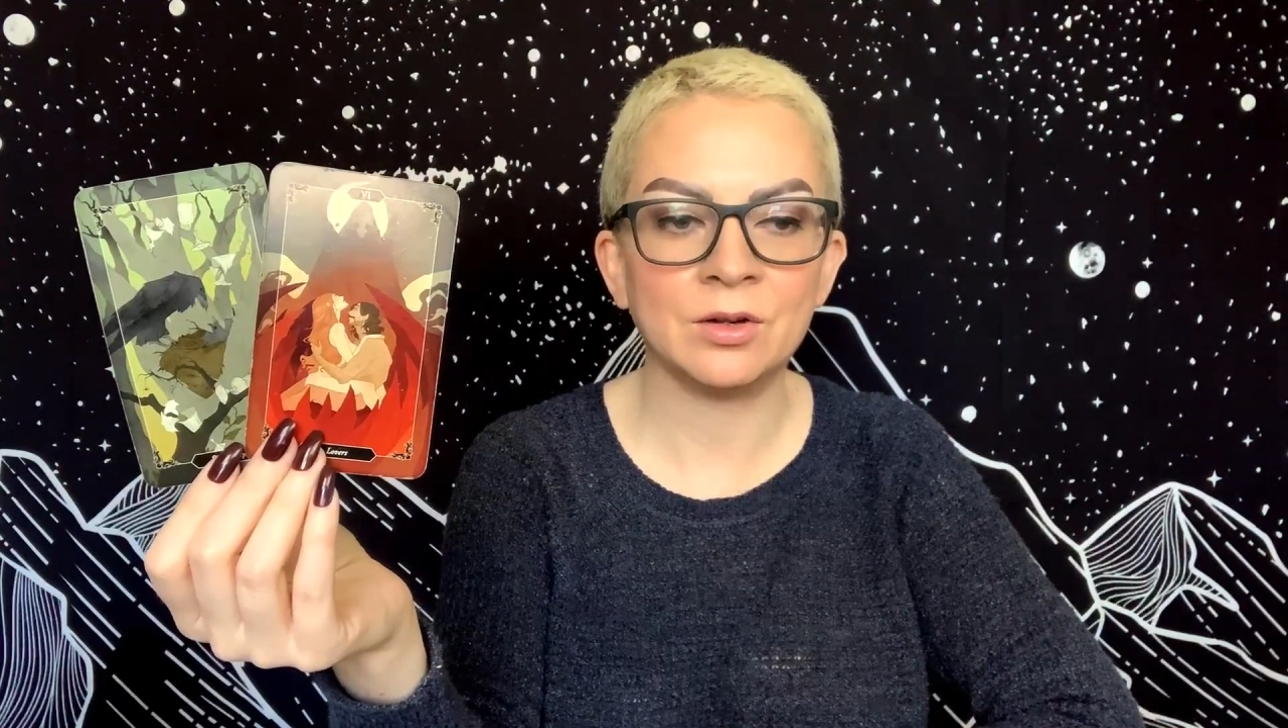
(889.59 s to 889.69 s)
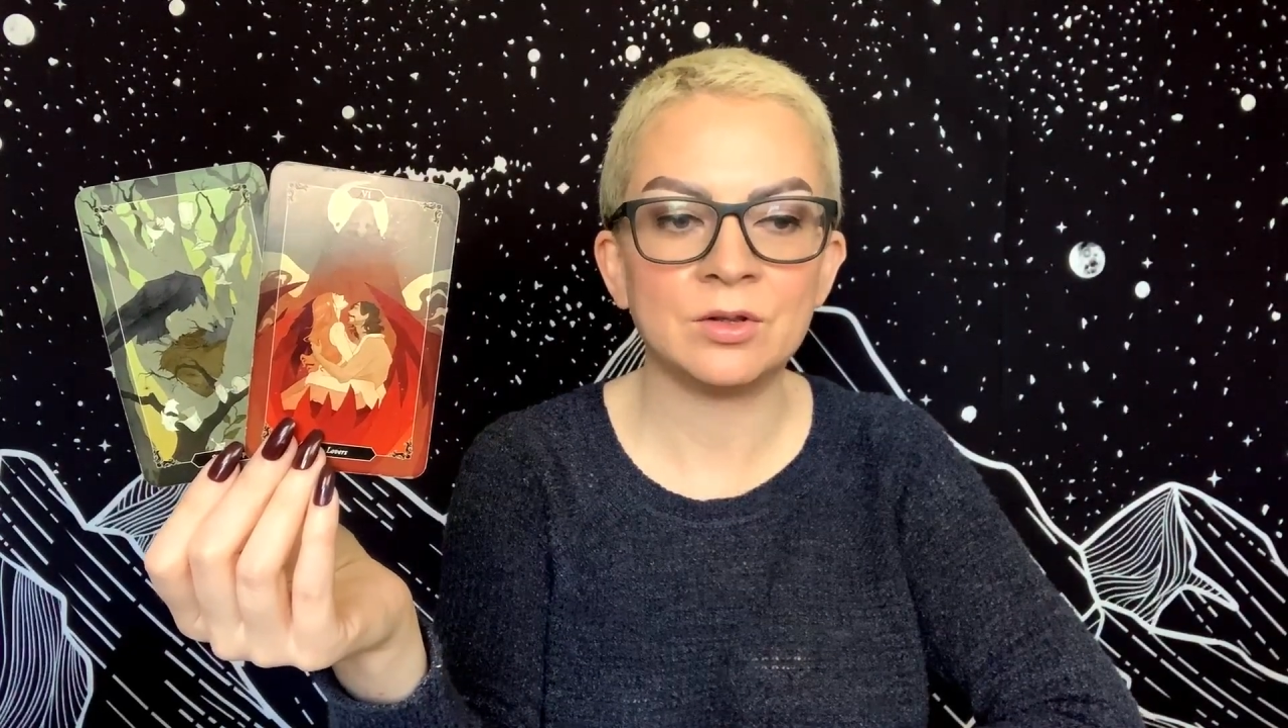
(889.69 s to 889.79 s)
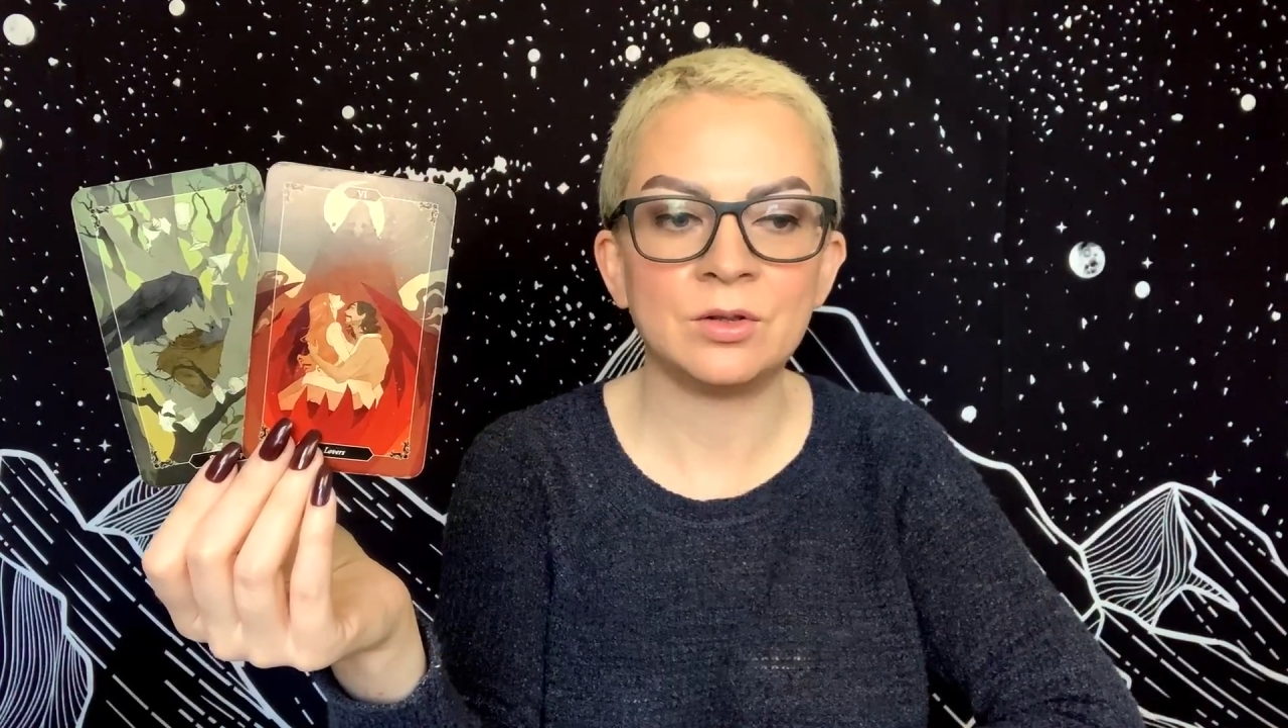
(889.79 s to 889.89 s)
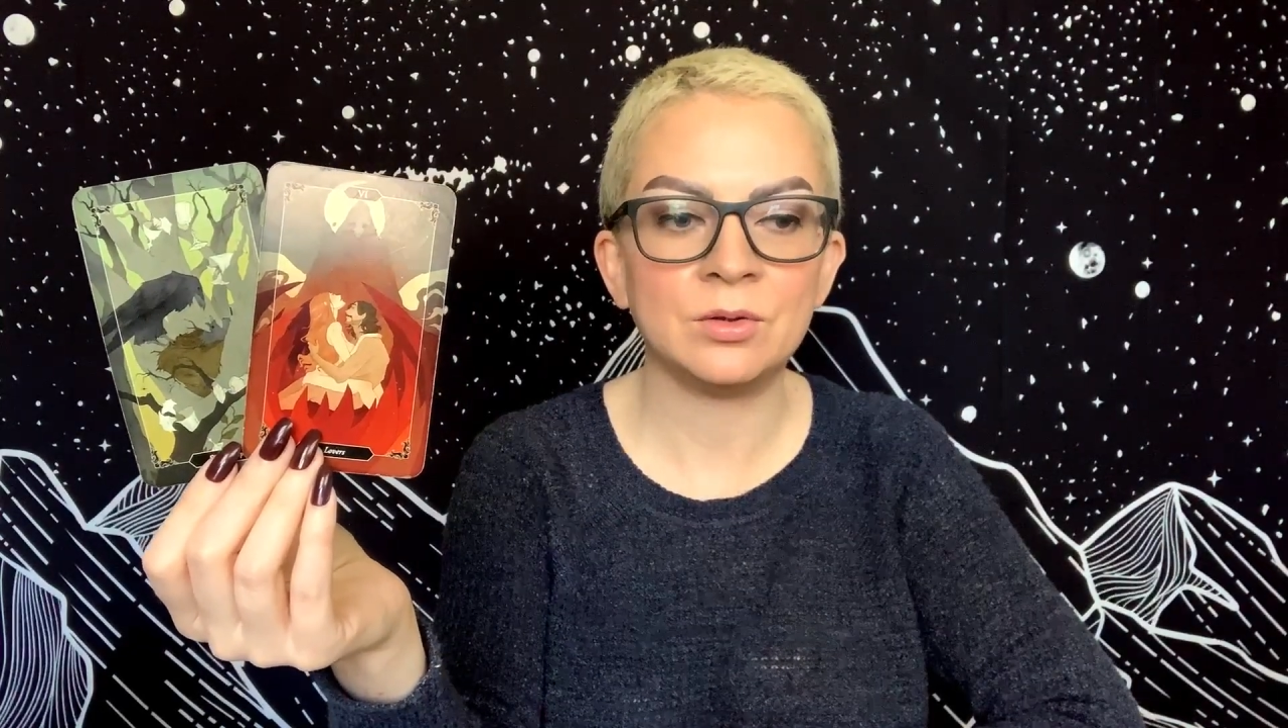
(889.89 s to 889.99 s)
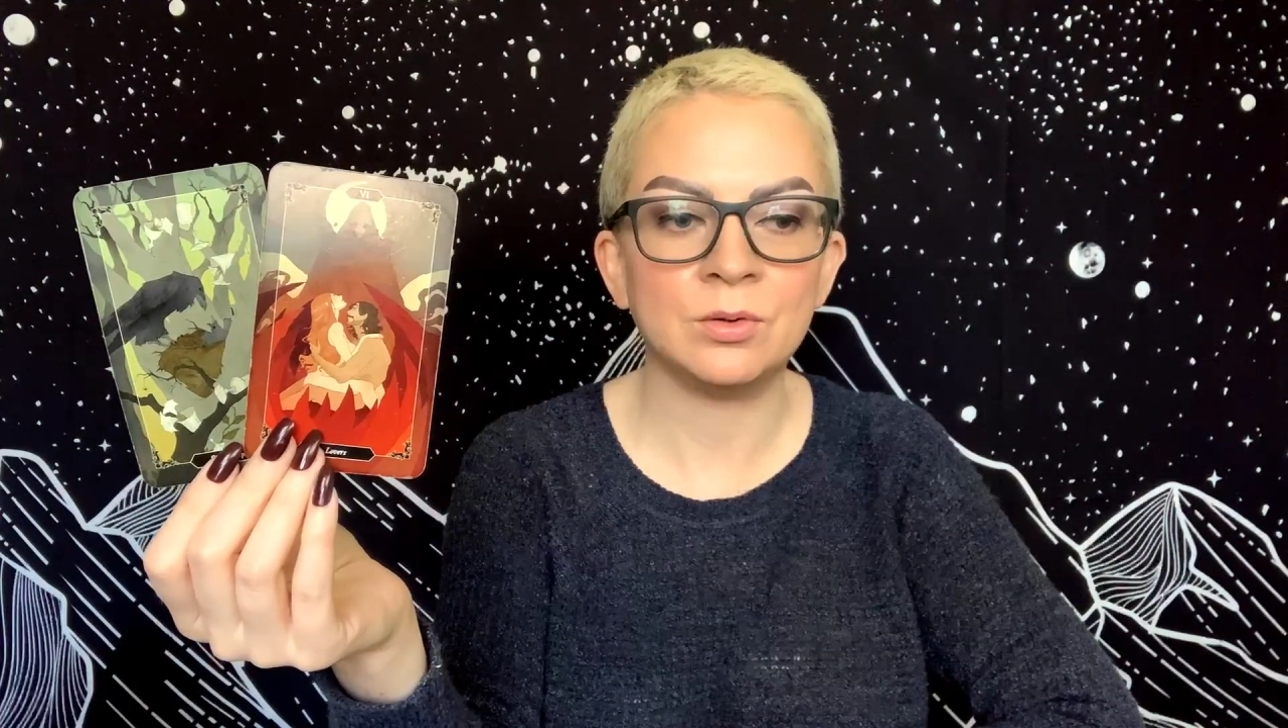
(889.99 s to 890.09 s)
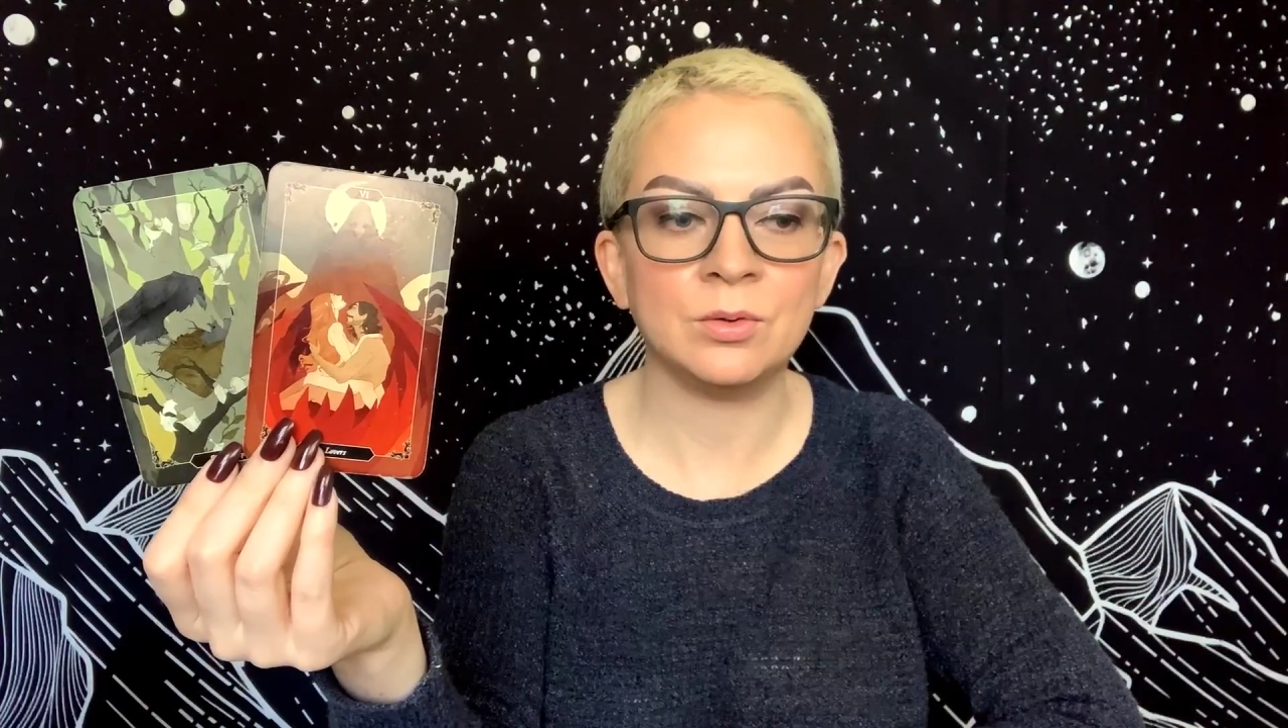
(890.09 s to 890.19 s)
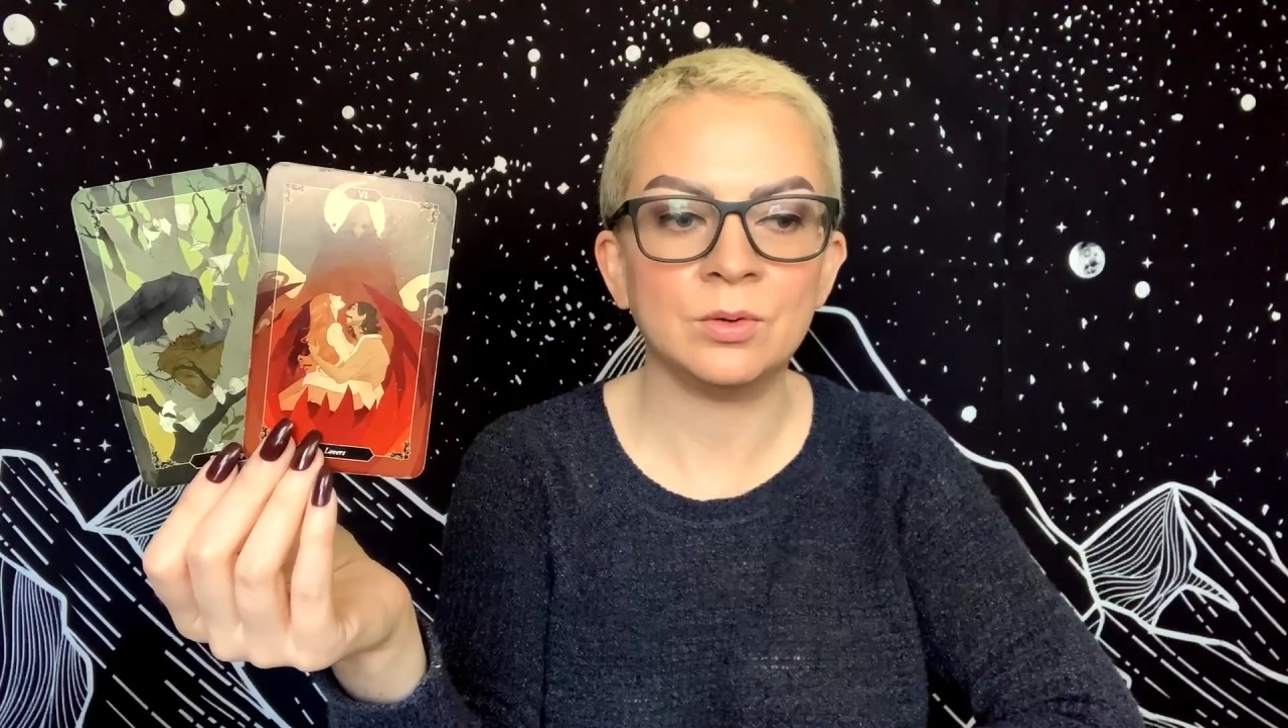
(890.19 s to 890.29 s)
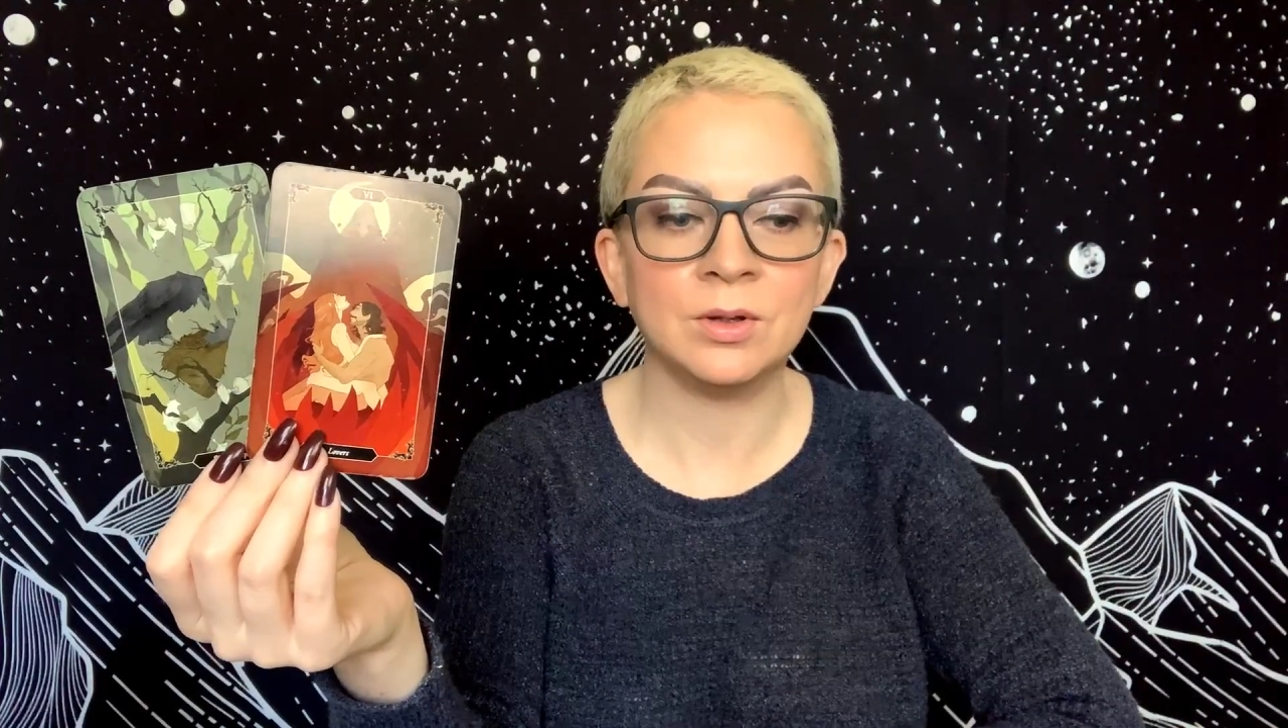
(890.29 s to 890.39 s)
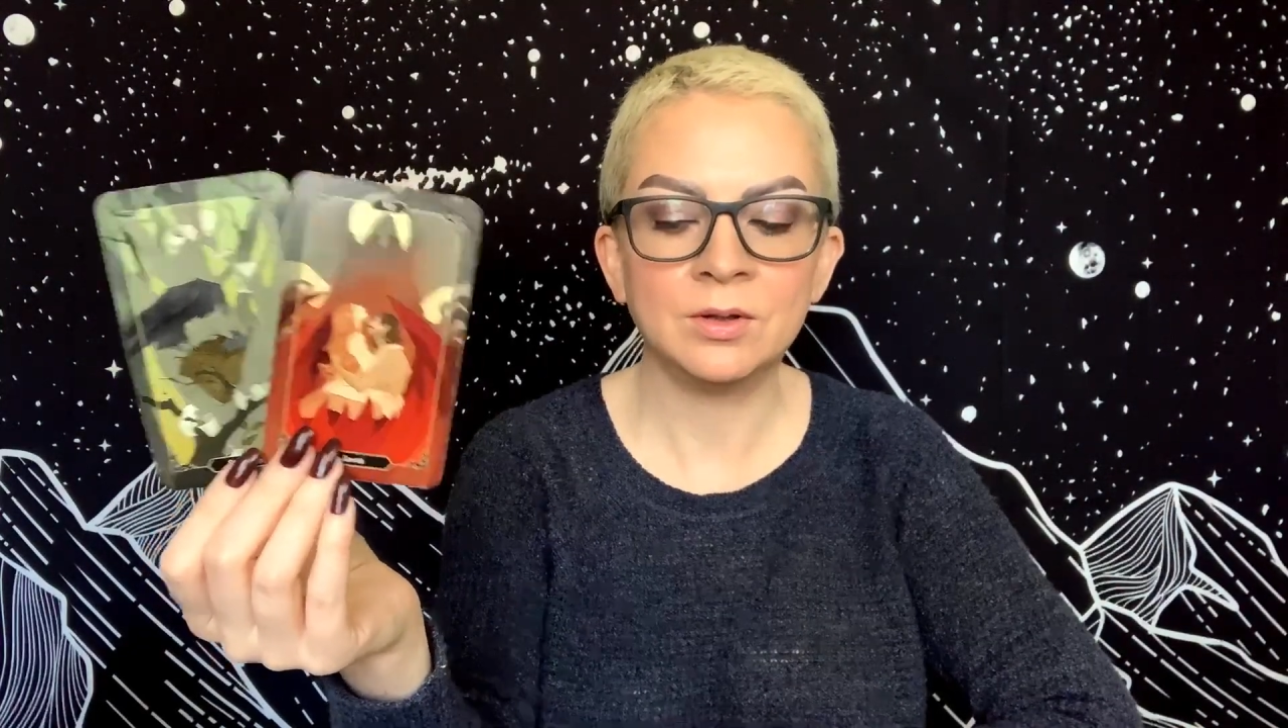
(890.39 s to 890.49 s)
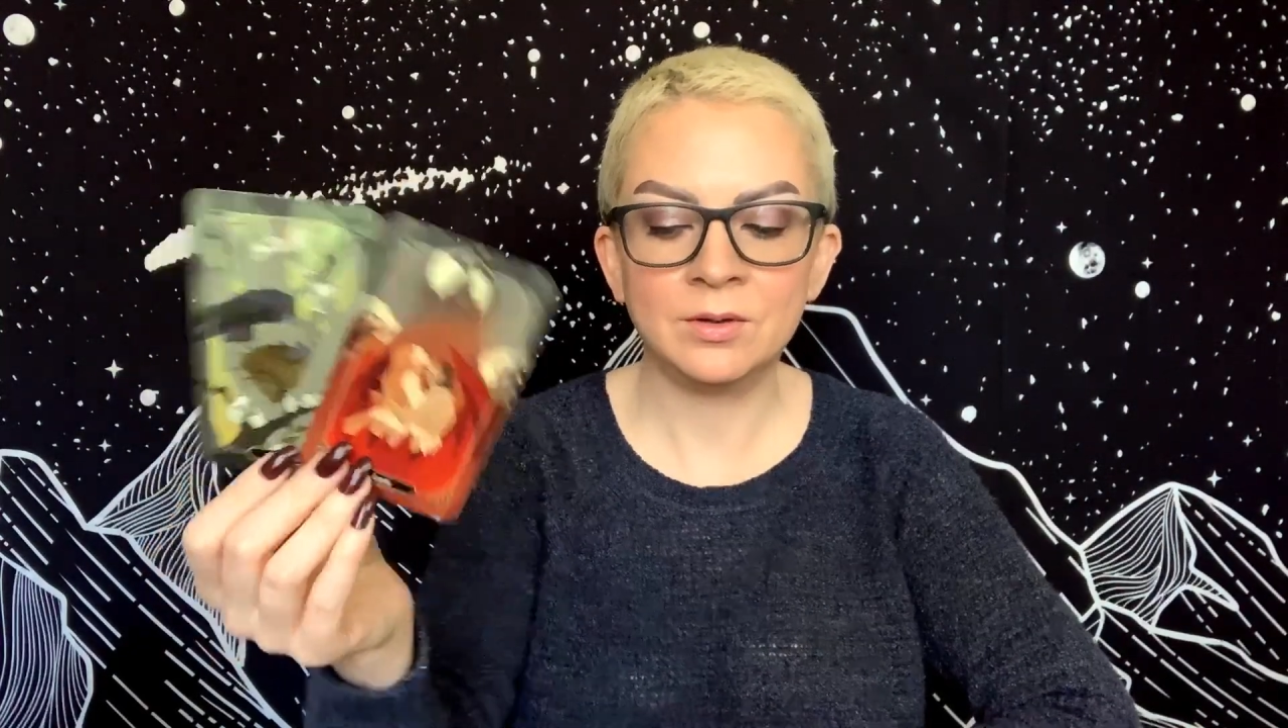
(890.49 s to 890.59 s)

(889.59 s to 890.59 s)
to,